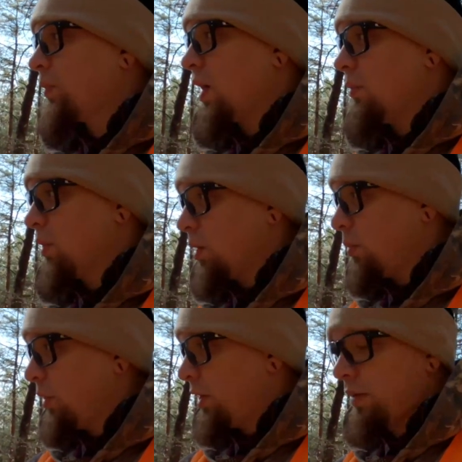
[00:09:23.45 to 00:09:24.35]
I'm gonna
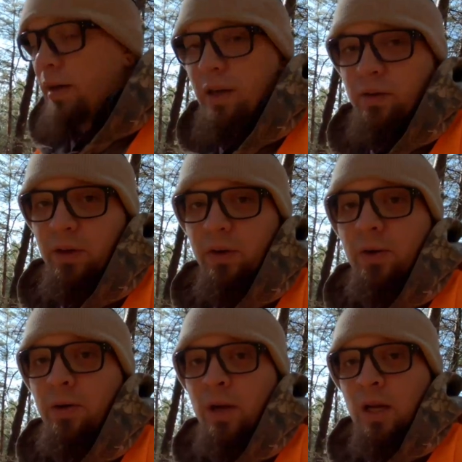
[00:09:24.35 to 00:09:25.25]
put it right down
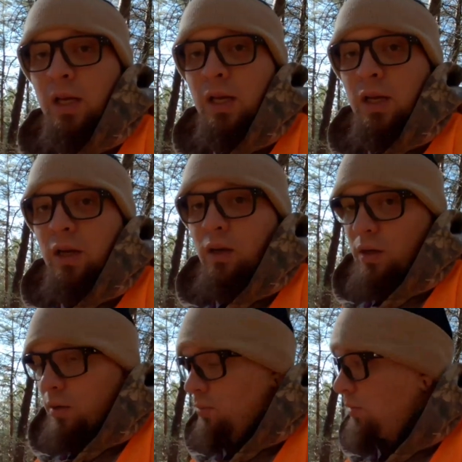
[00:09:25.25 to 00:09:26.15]
here
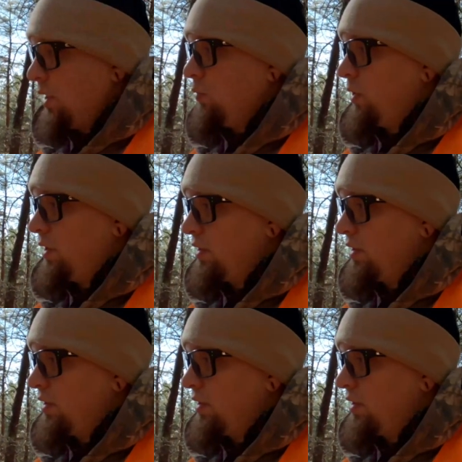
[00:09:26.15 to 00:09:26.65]
in one of the